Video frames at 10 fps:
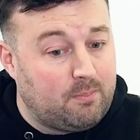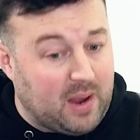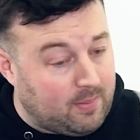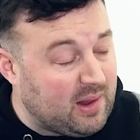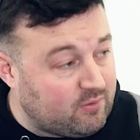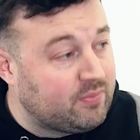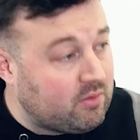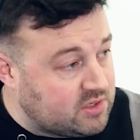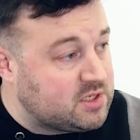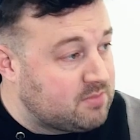Power Platform,
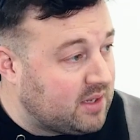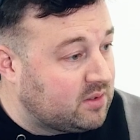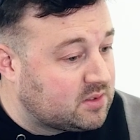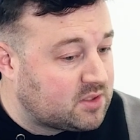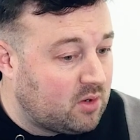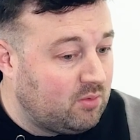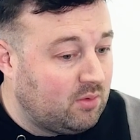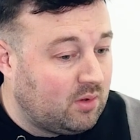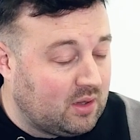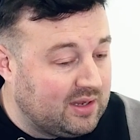there is demand. So
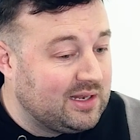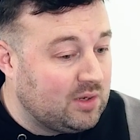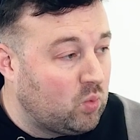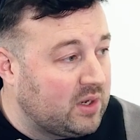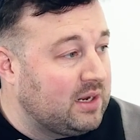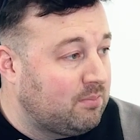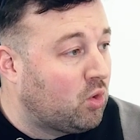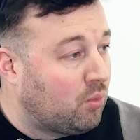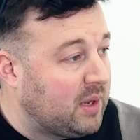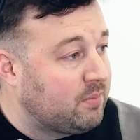clearly we need
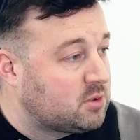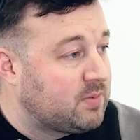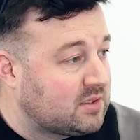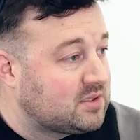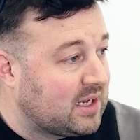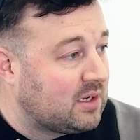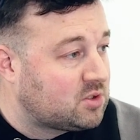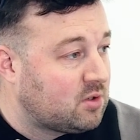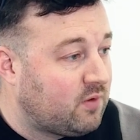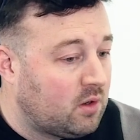more people to be able to take
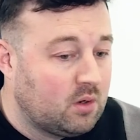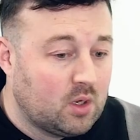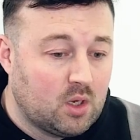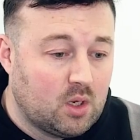stuff on.